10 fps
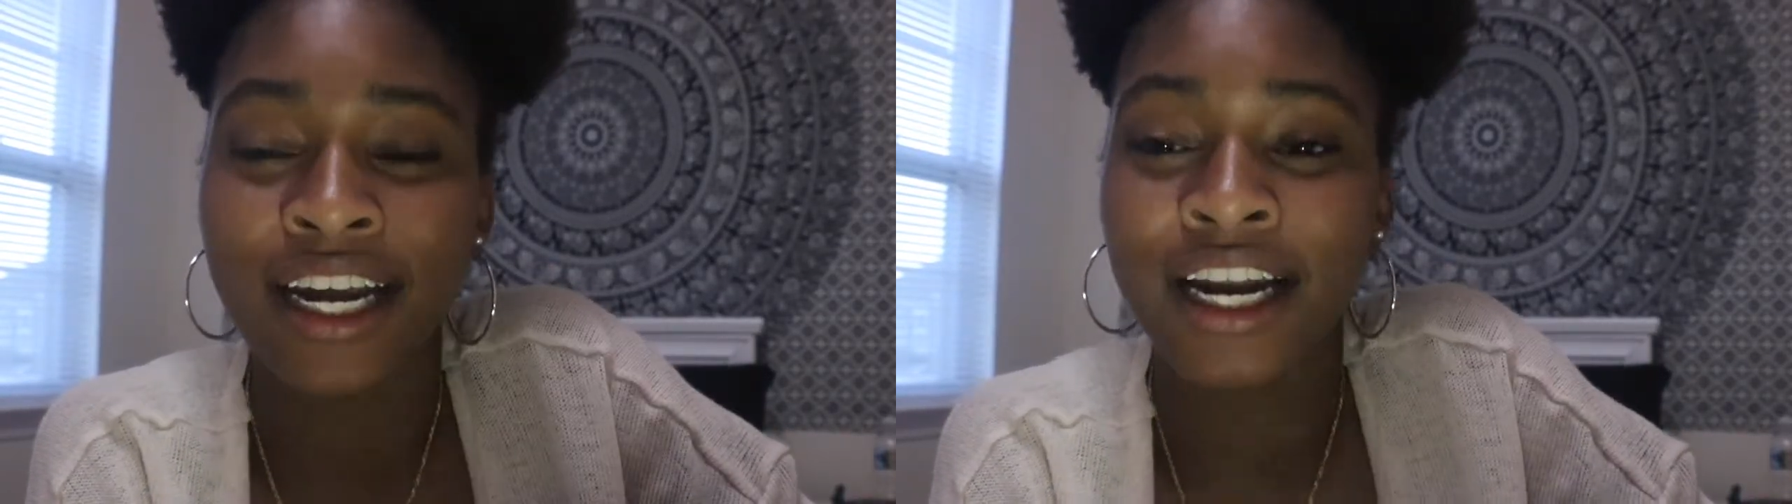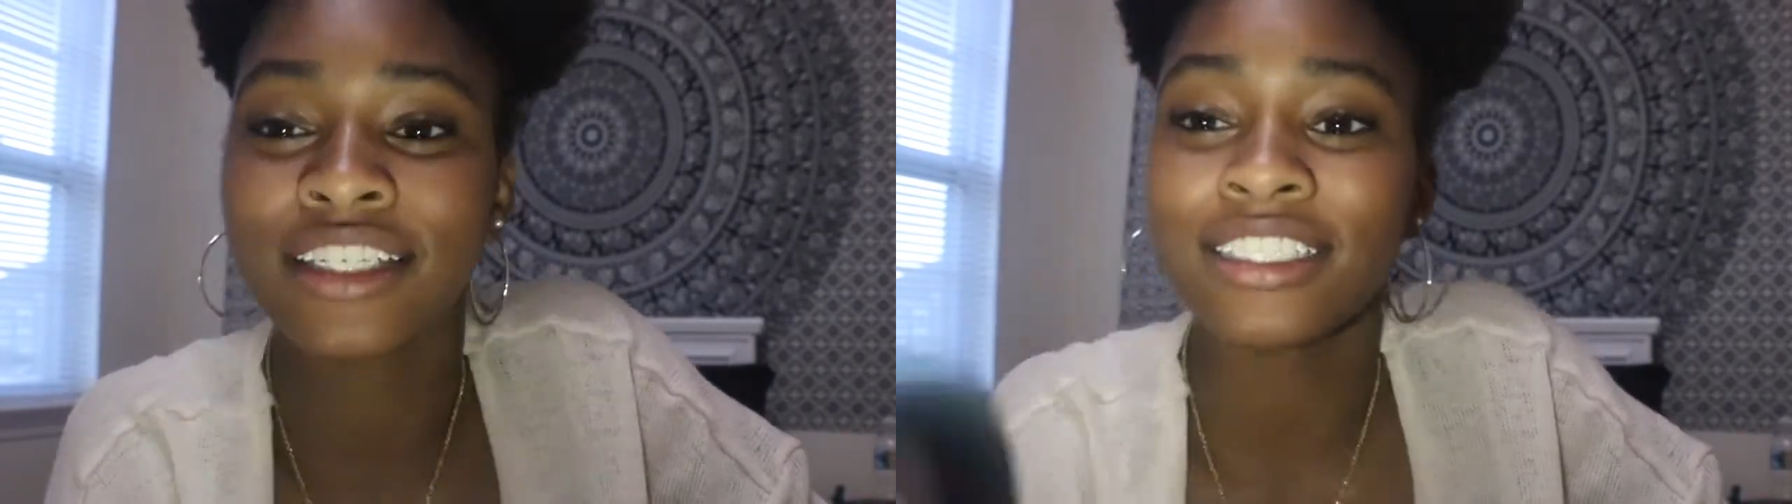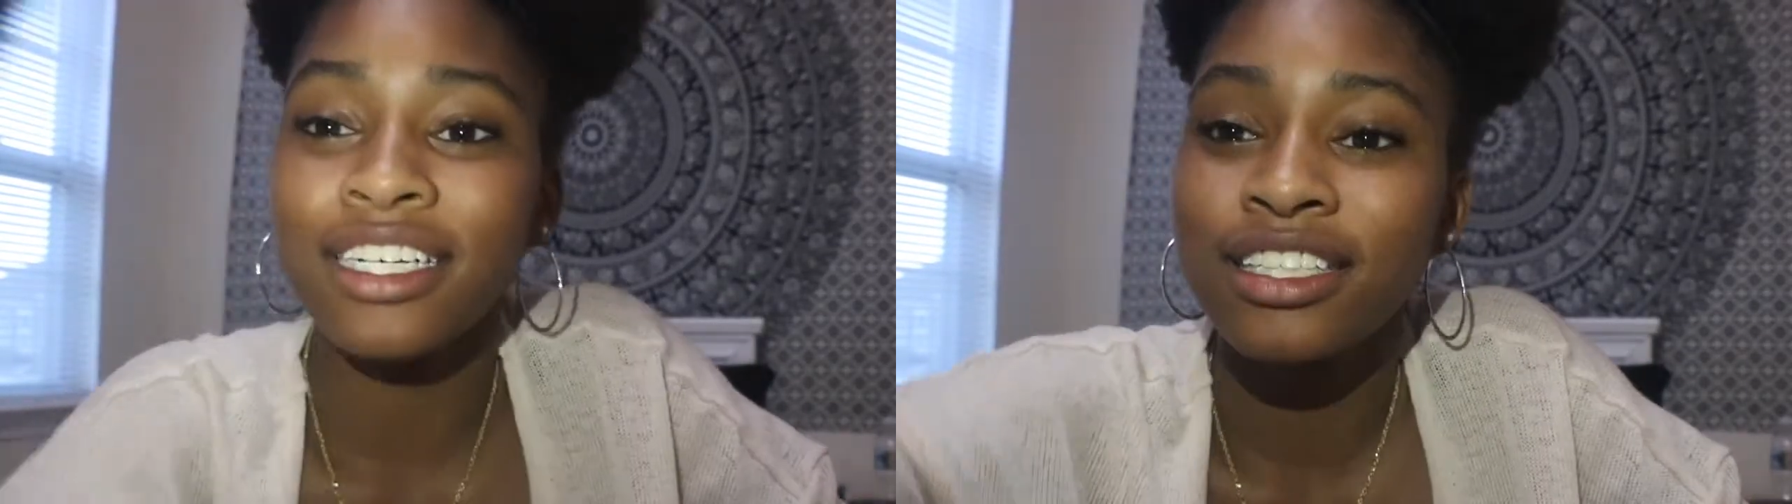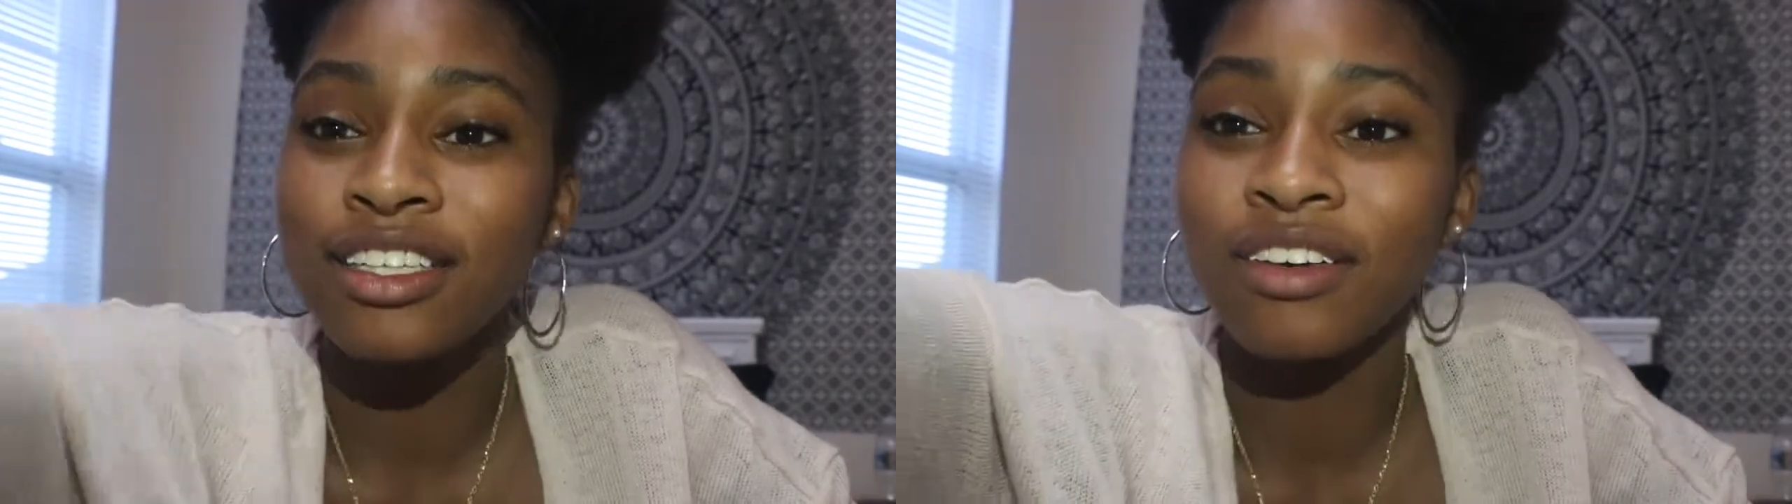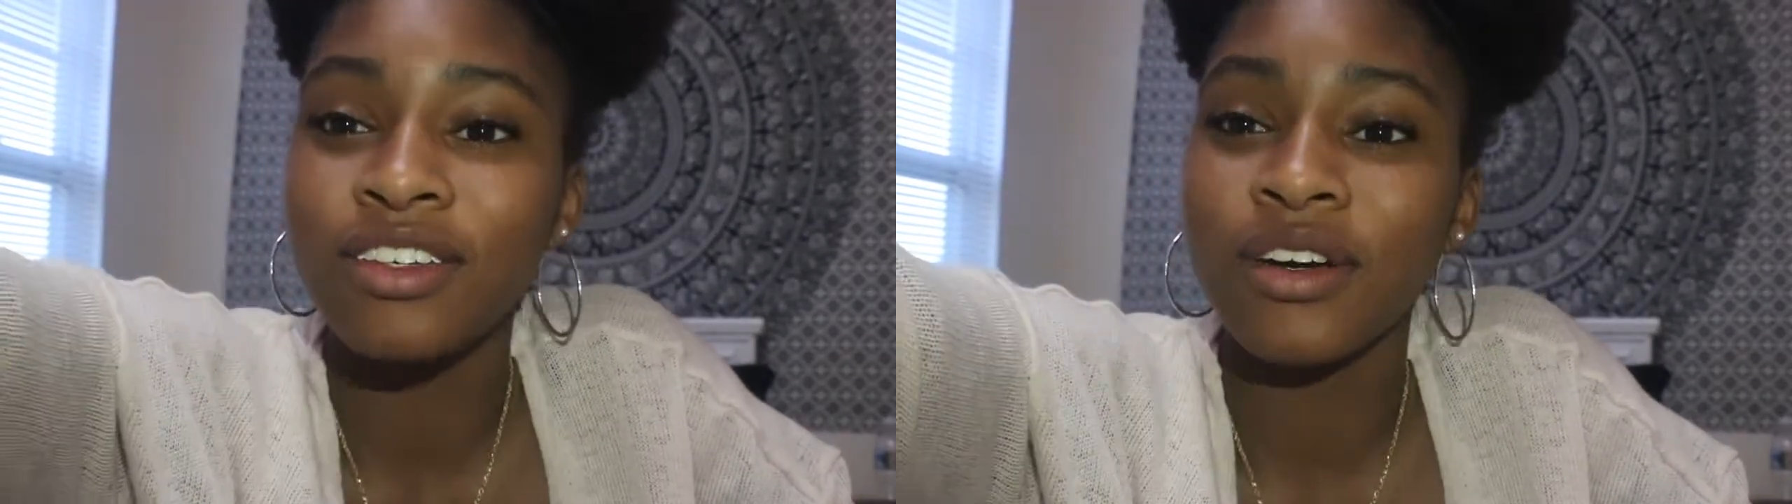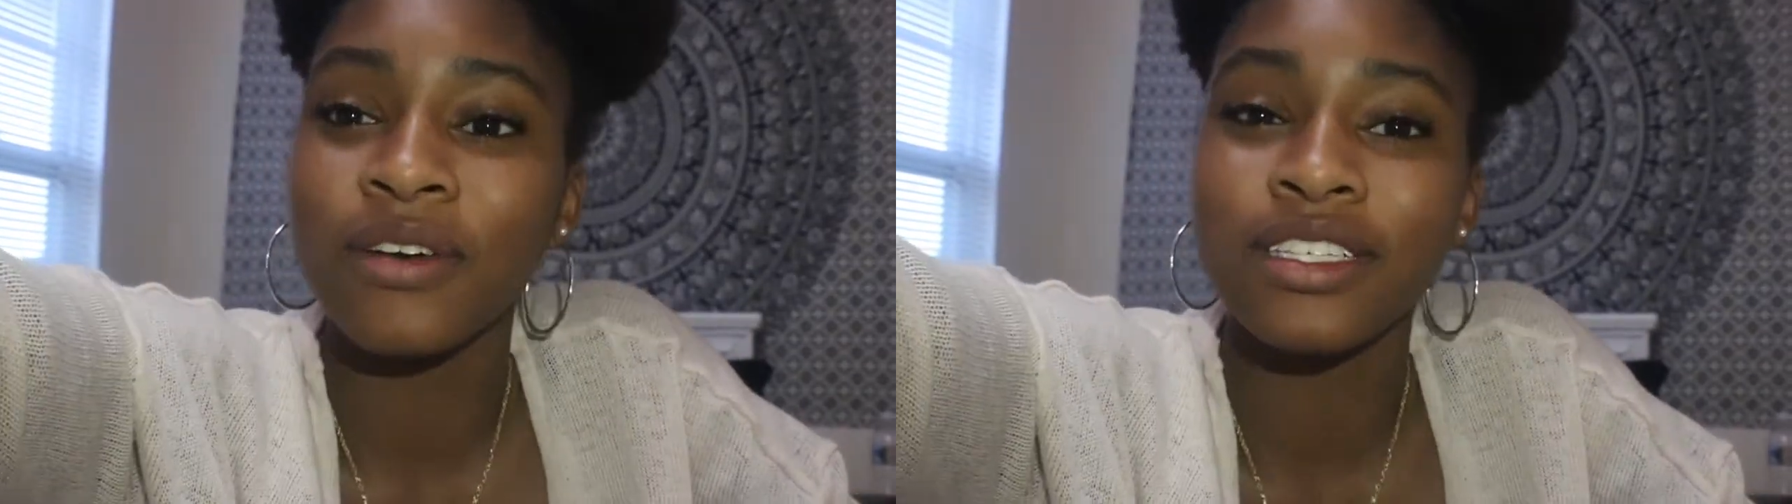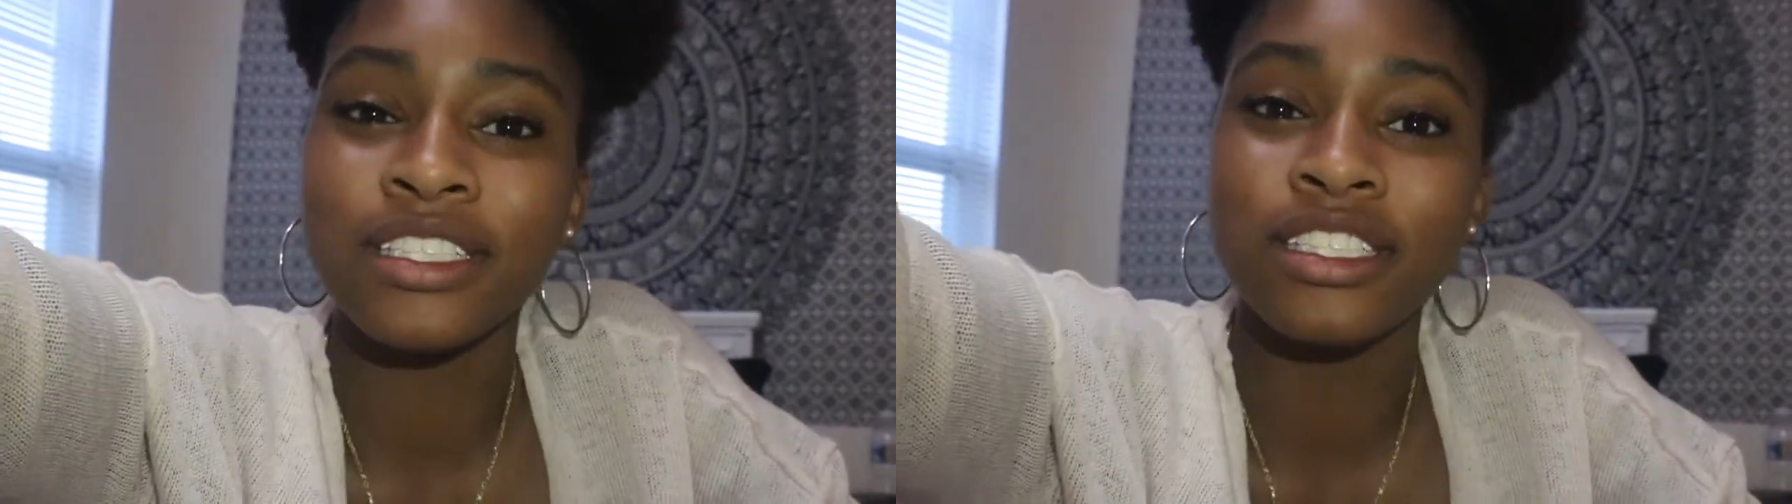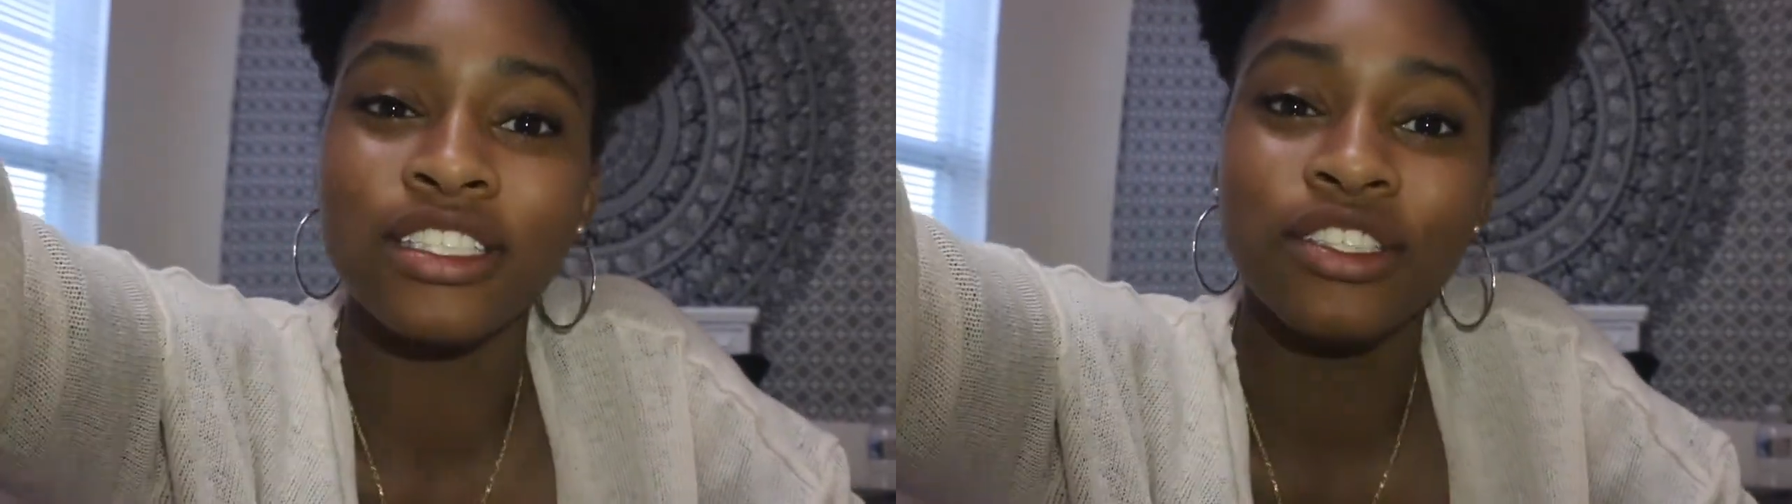and honestly I don't know what
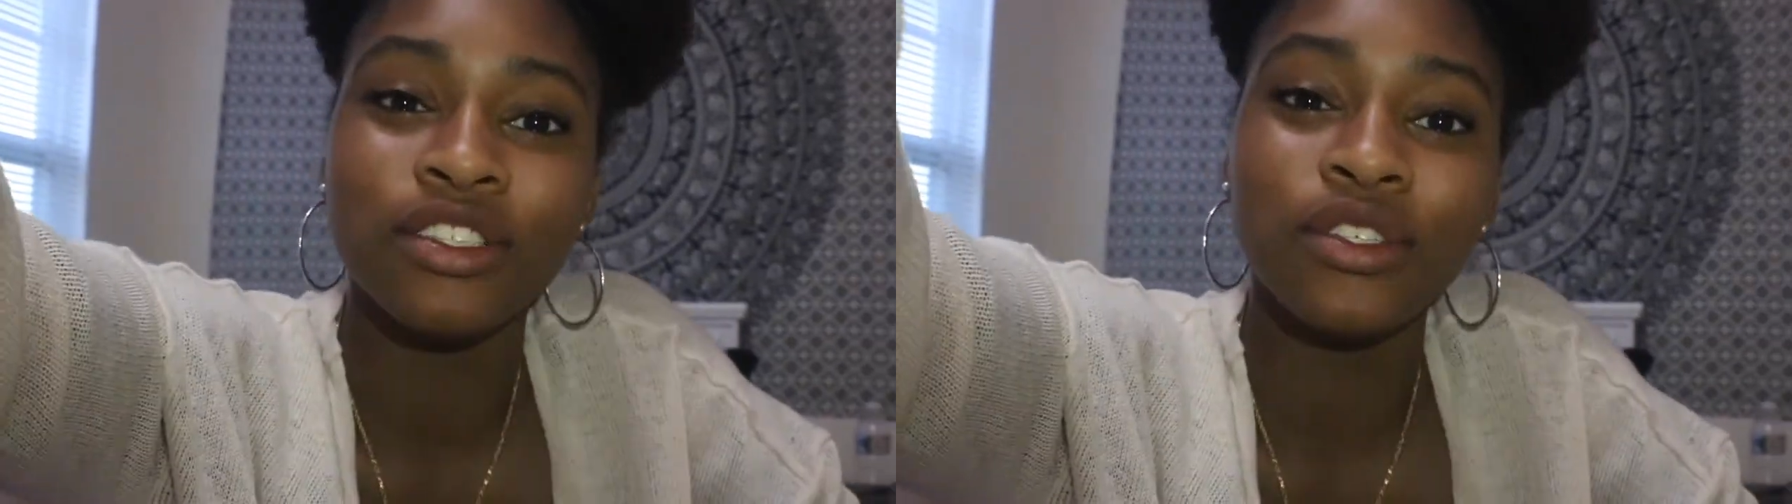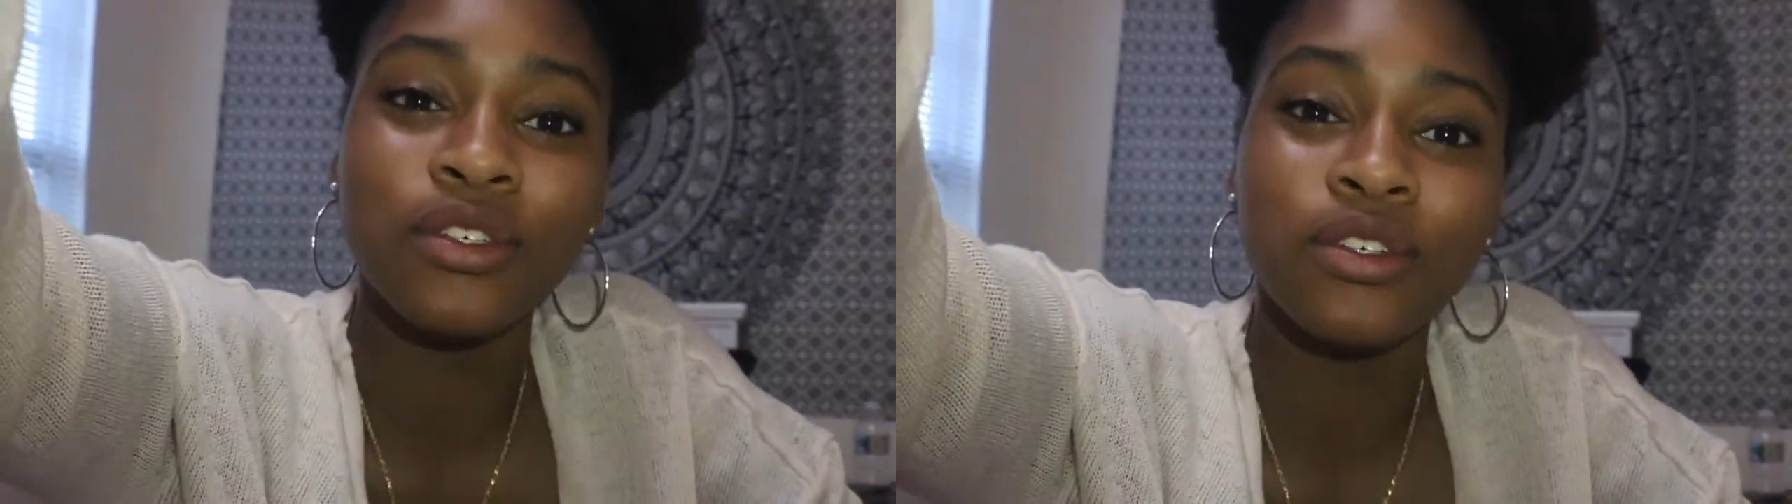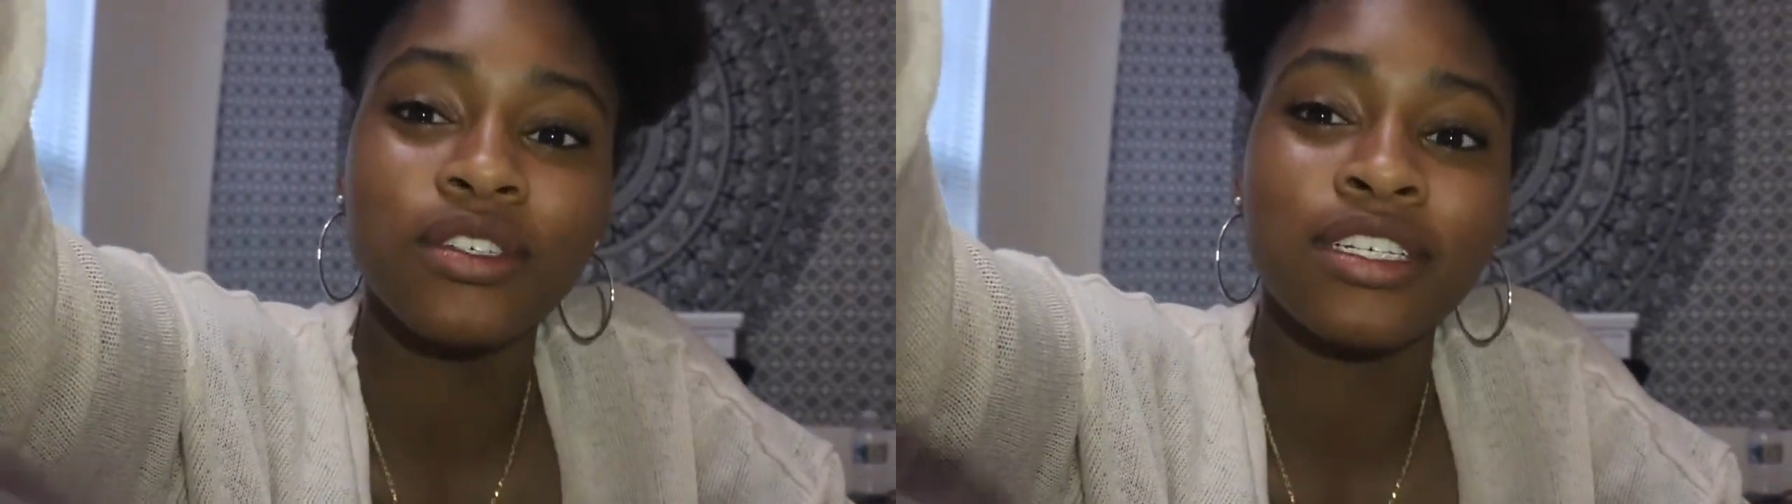to do